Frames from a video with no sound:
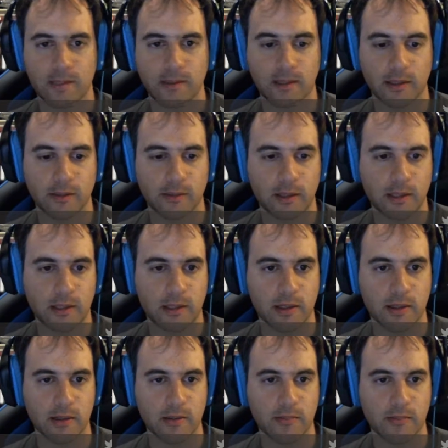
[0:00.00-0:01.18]
like right
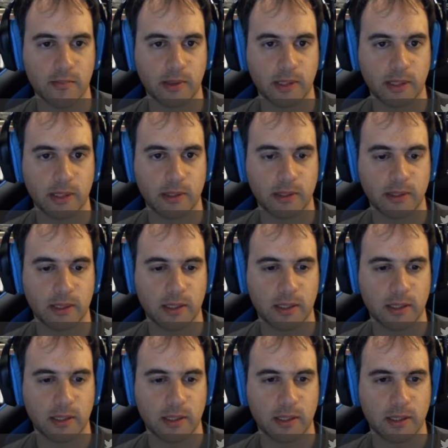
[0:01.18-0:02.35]
here, but
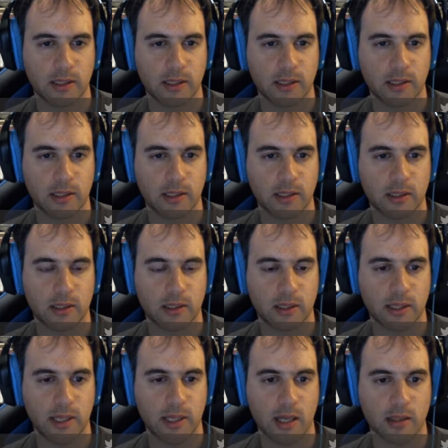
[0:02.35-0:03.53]
he
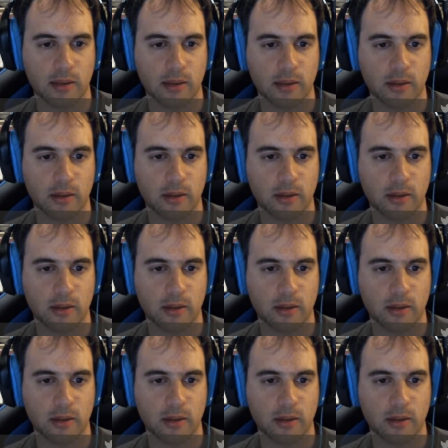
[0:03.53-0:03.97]
can't.